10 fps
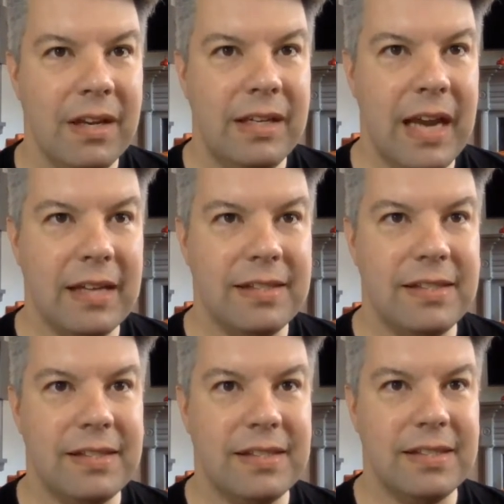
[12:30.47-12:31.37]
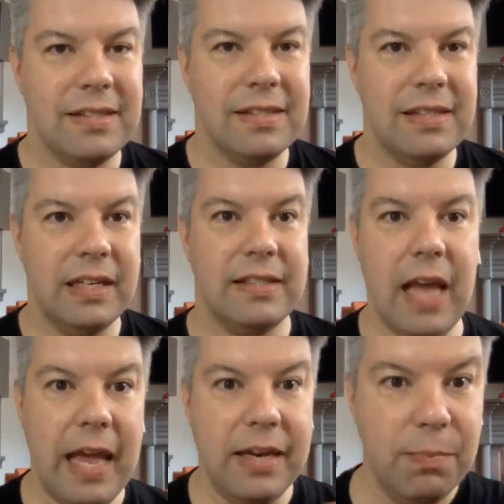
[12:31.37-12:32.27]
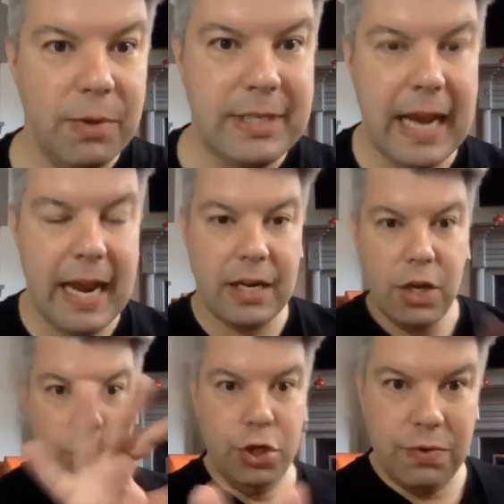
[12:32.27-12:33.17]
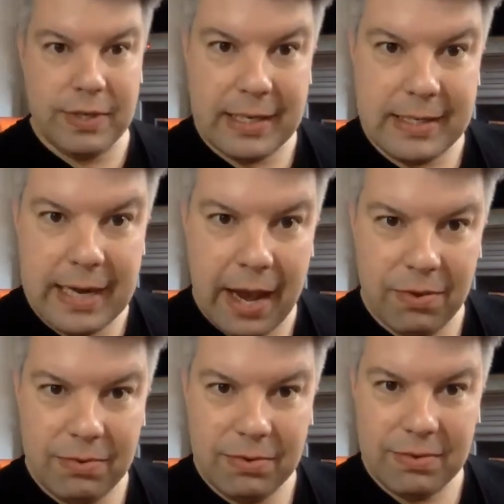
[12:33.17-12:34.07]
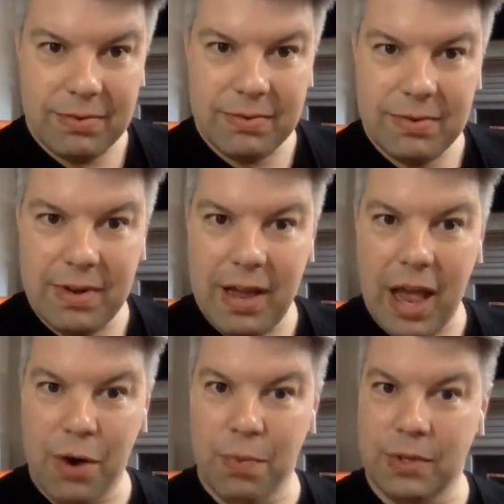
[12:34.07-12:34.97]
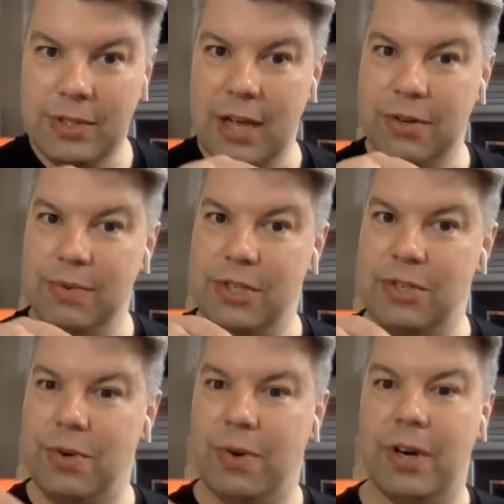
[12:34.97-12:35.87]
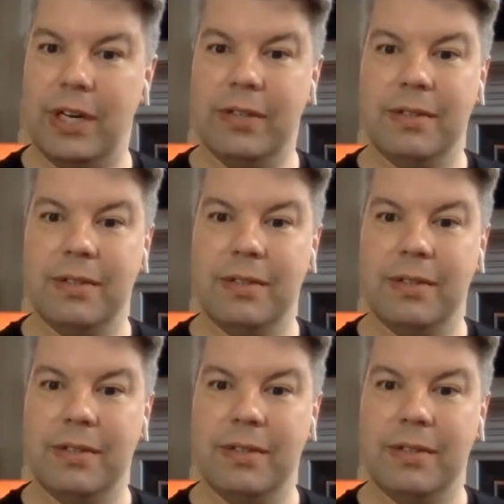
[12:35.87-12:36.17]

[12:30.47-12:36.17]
Yes. And, and we're saying, you sit down and we'll tell you a story.